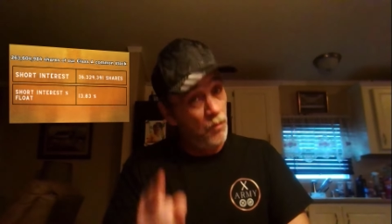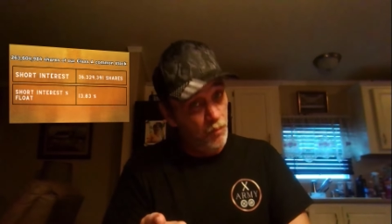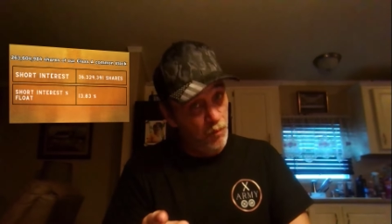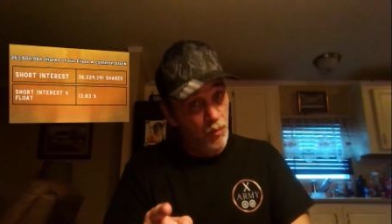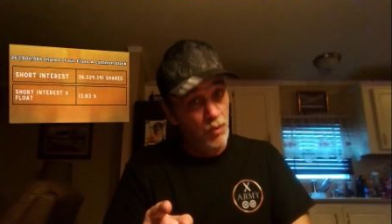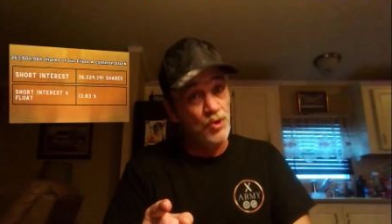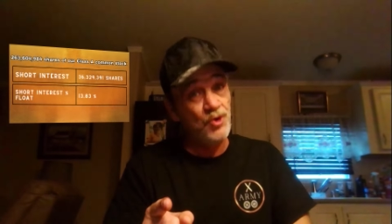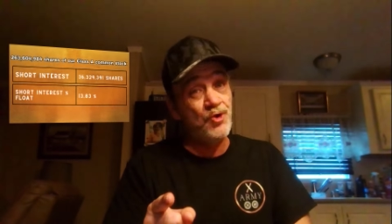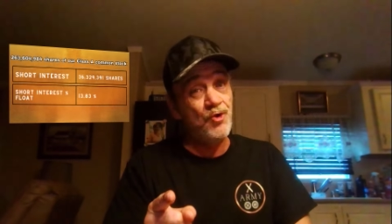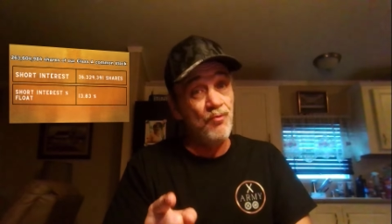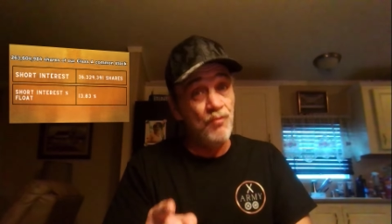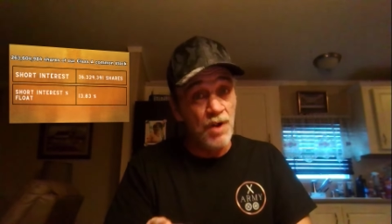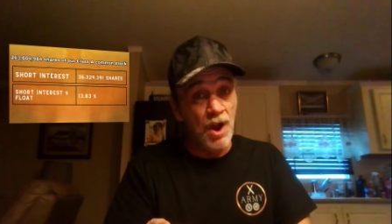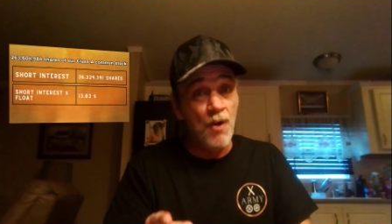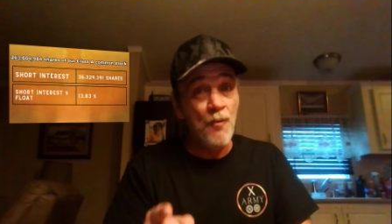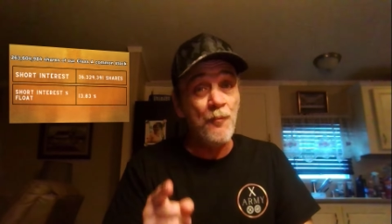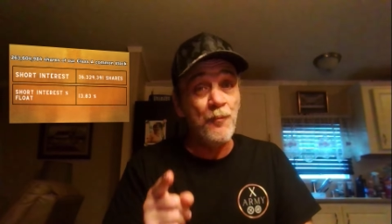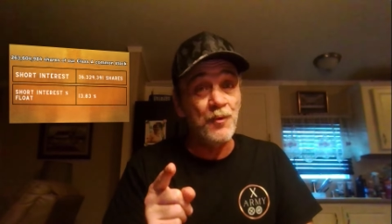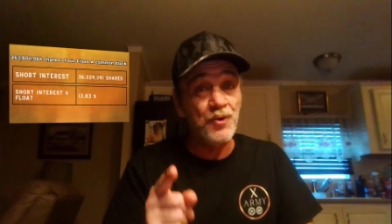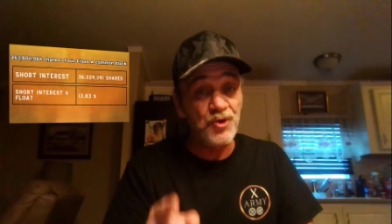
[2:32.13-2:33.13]
What you
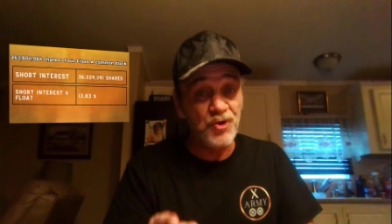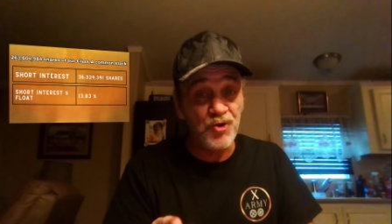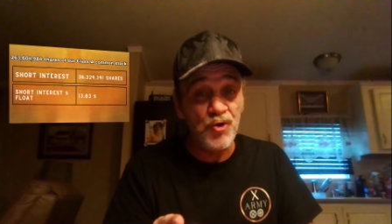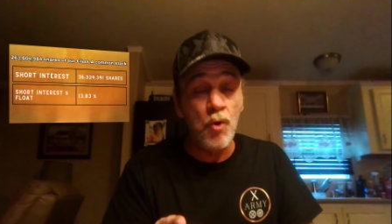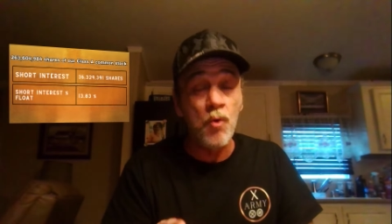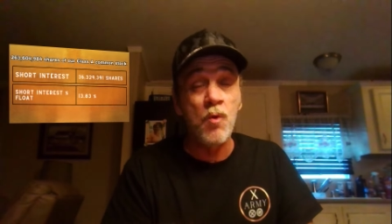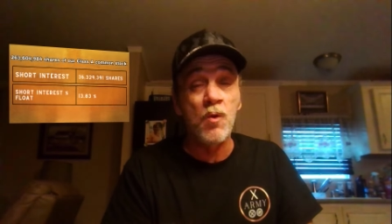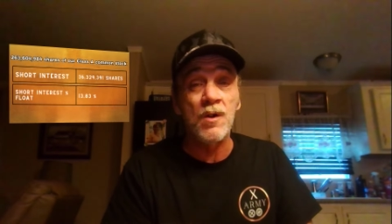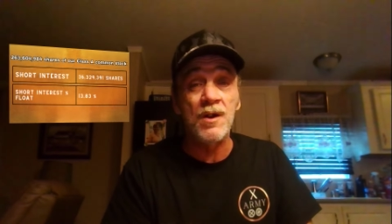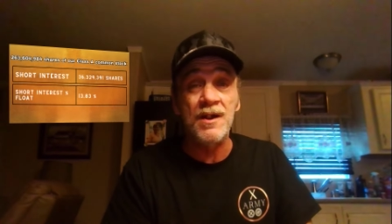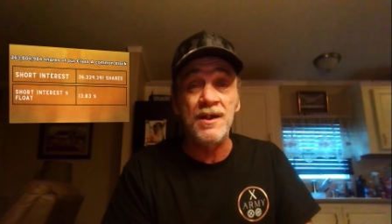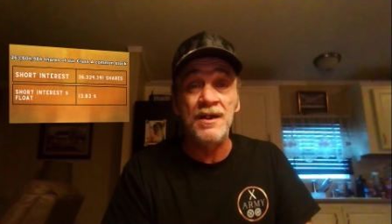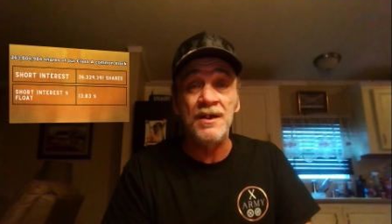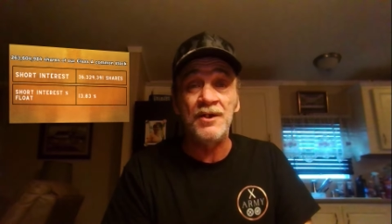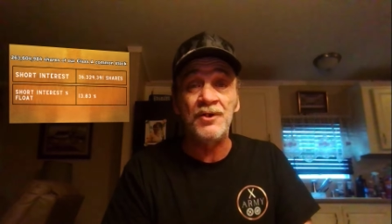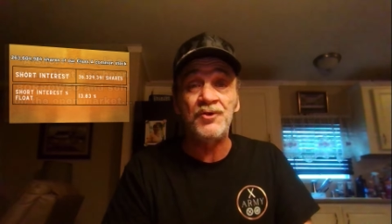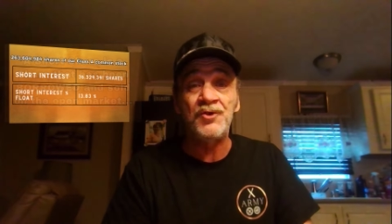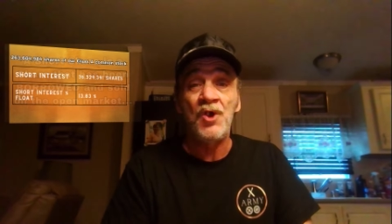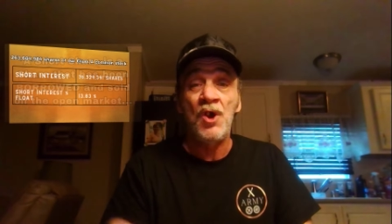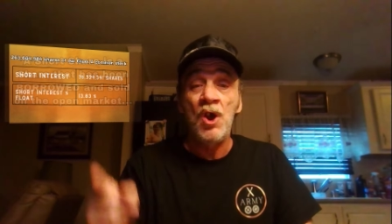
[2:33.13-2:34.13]
know for sure
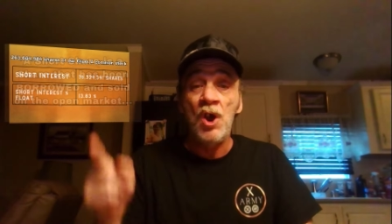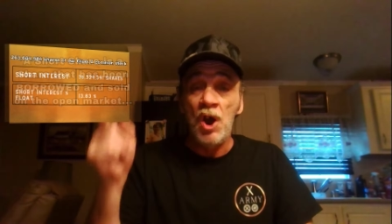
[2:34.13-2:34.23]
is